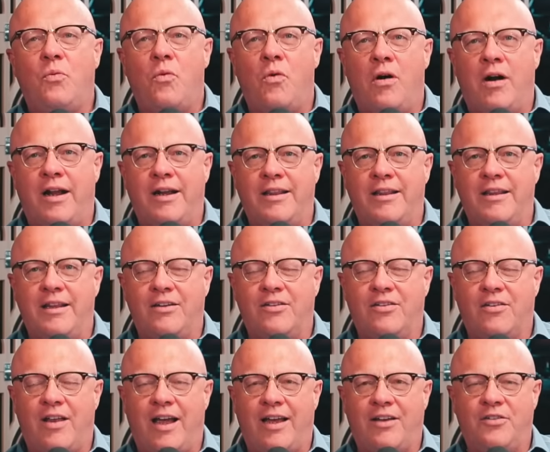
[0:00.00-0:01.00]
one
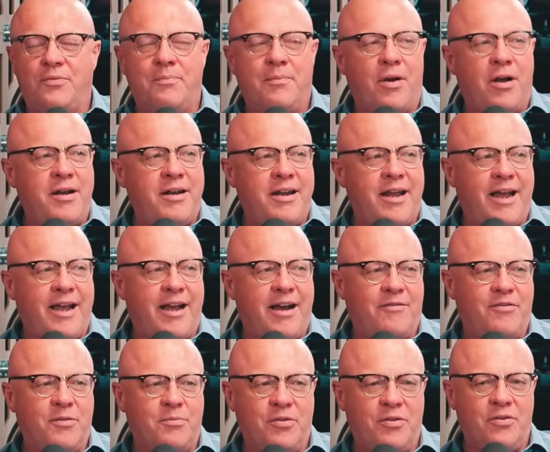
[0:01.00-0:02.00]
this last Monday
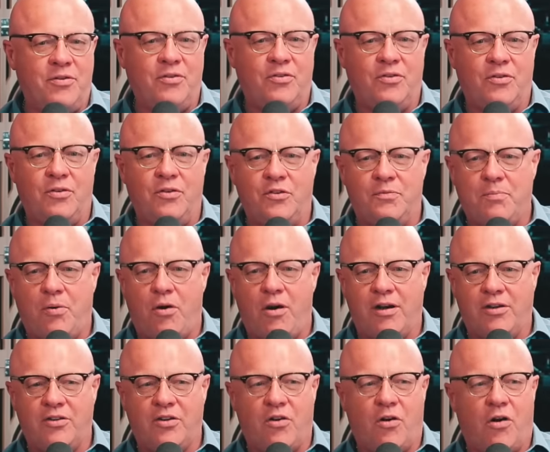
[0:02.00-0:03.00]
of the producer whose
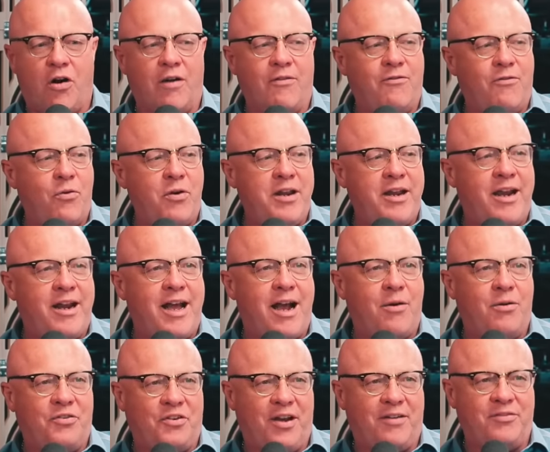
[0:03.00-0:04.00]
parked car 48
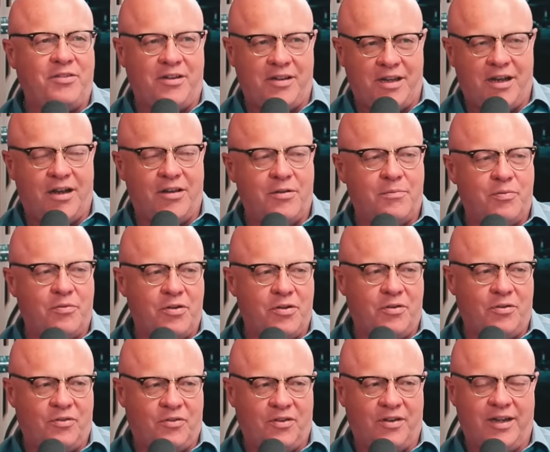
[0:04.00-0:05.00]
hours after the other
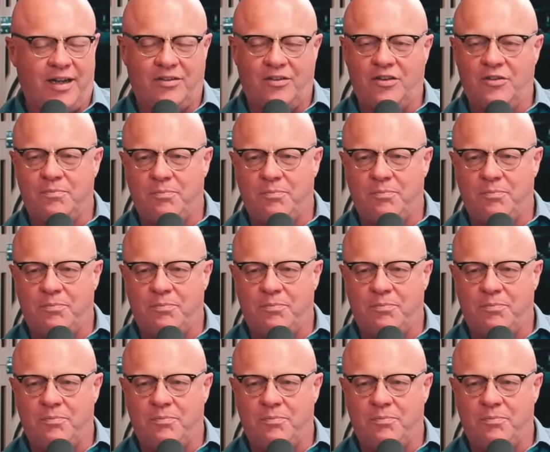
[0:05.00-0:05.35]
producer gets